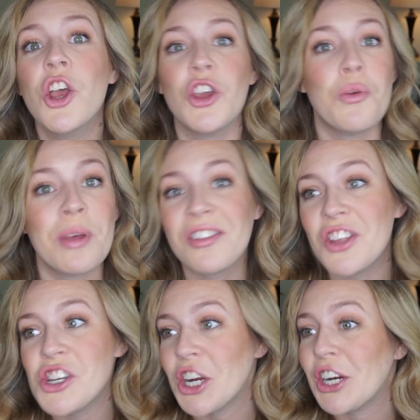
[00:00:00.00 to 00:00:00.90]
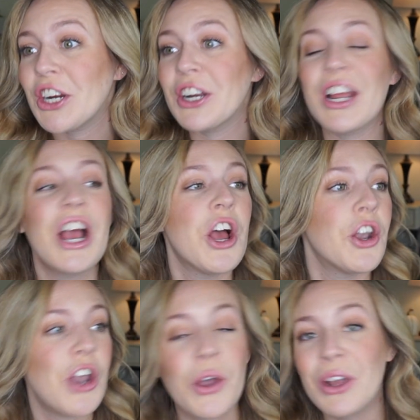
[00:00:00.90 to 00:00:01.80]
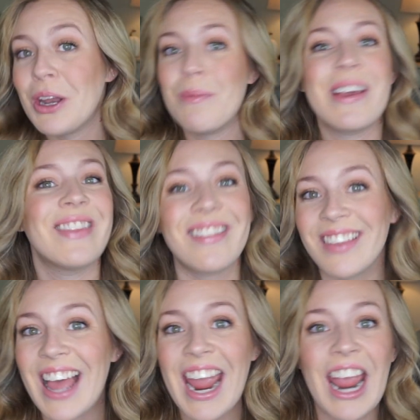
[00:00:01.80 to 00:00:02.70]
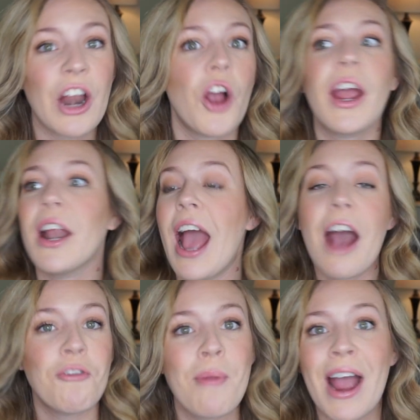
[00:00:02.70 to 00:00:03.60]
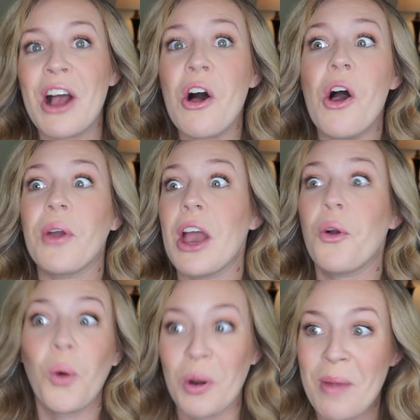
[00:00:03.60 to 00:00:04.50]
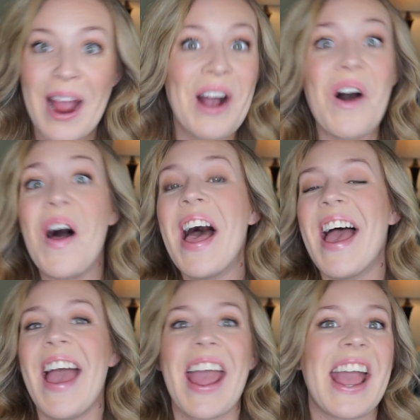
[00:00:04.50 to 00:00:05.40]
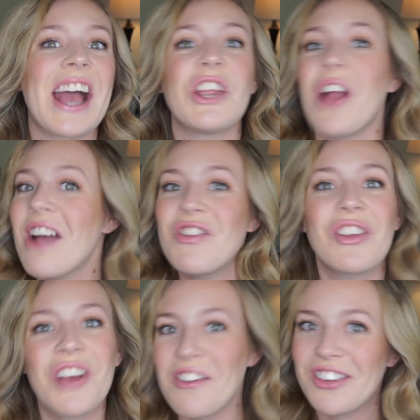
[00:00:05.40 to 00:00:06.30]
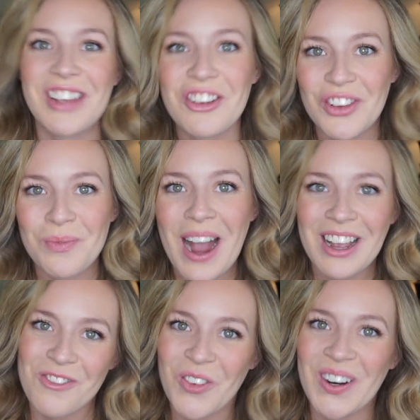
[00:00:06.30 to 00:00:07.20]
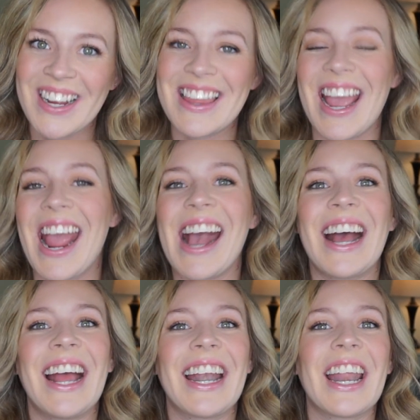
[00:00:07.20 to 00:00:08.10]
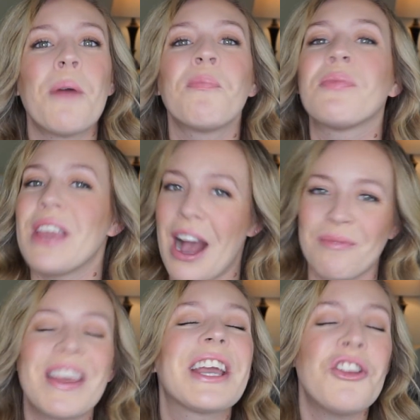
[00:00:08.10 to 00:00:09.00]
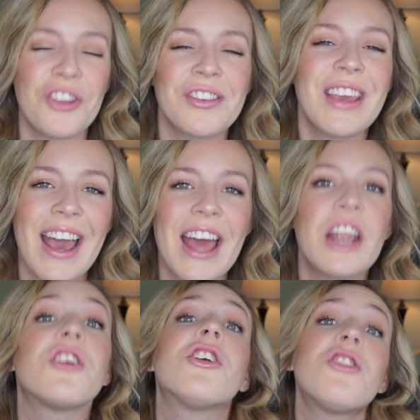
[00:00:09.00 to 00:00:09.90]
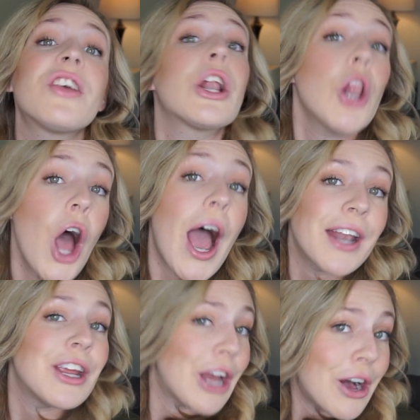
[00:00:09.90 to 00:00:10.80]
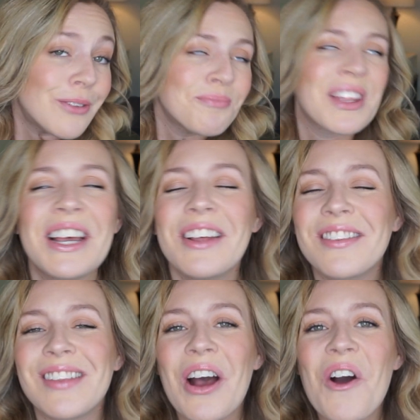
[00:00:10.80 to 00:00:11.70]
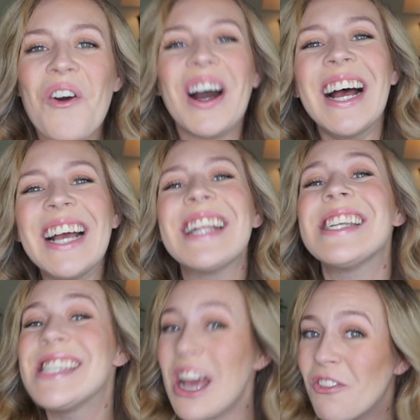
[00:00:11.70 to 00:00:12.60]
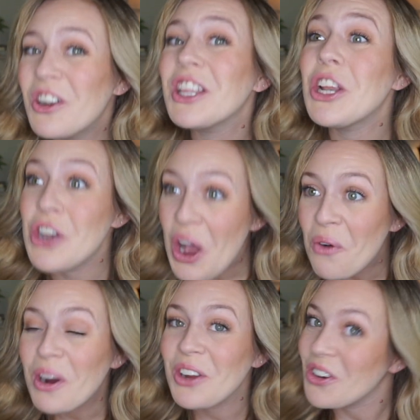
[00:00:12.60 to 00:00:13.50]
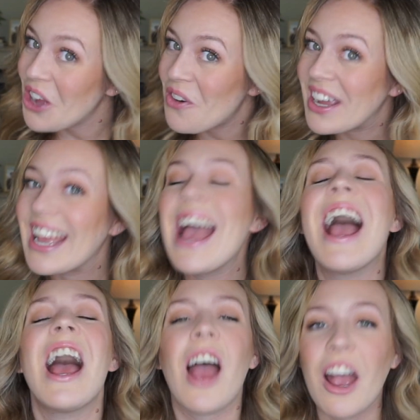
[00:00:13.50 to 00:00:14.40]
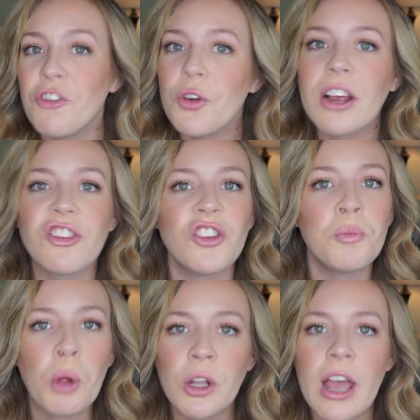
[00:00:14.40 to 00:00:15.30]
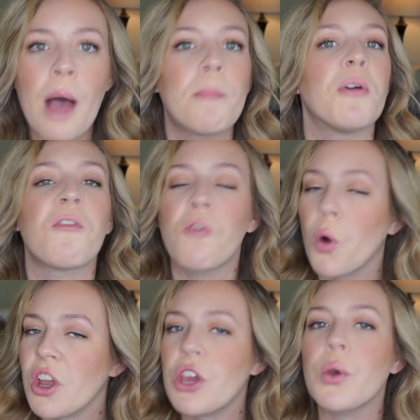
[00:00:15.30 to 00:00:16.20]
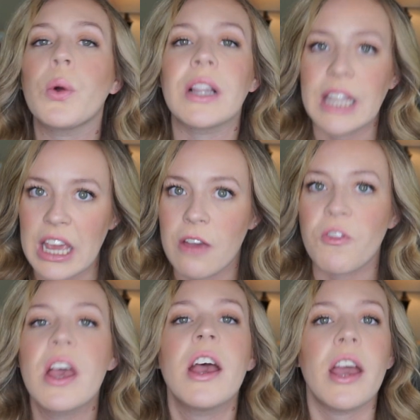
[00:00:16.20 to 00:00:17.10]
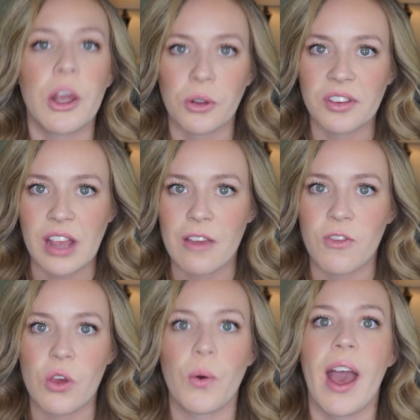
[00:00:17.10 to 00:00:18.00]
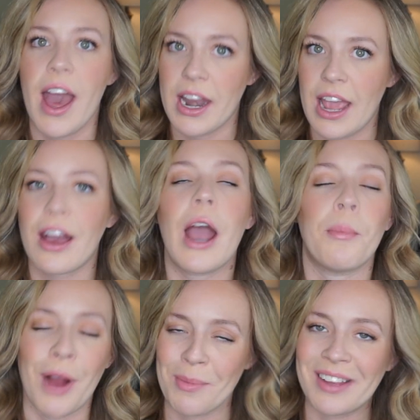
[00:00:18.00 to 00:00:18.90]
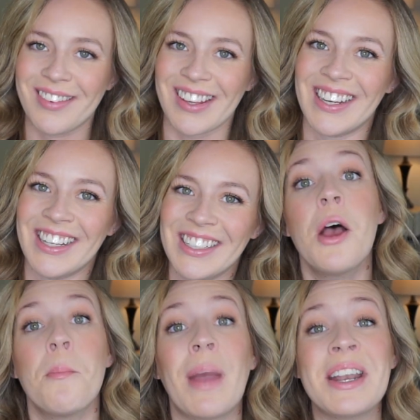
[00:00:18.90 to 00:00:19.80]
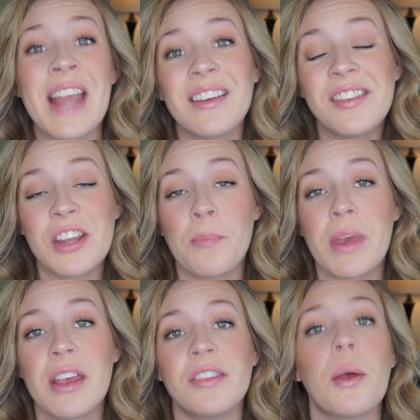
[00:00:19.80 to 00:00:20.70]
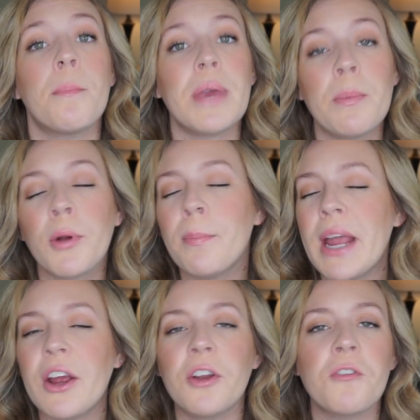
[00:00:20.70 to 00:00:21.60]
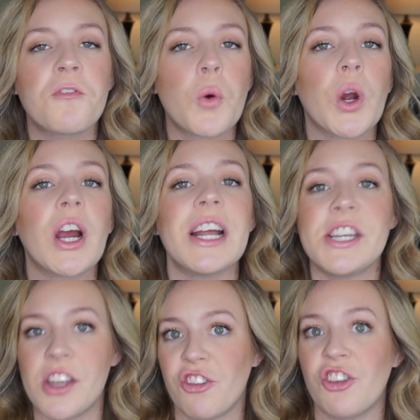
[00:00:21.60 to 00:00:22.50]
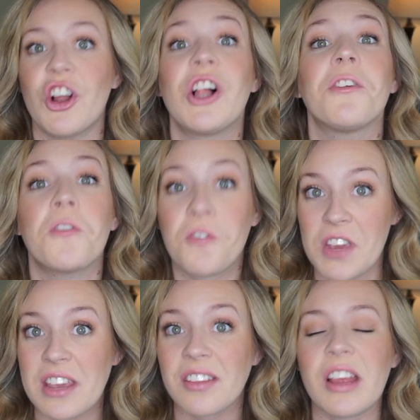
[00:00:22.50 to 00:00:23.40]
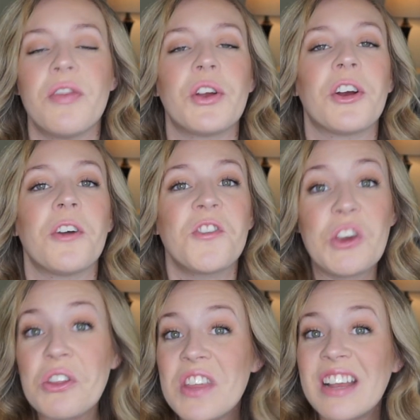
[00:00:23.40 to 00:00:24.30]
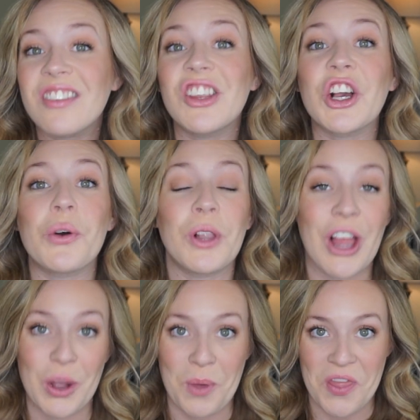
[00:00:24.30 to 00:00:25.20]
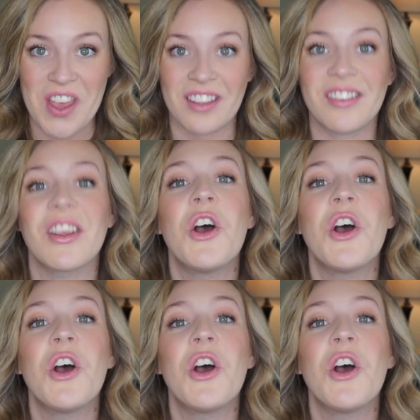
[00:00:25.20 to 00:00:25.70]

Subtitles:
You missed the turn. No, you need to be in this lane. All right, half a mile. Okay, a quarter mile. And you're having these conversations back and forth. And yeah, it can just get a lot, you know? So definitely know where you're going. Have directions pulled up before you leave. It'll save you a headache, I promise. My next tip is be prepared for additional fees. And there are a few things that go along with this.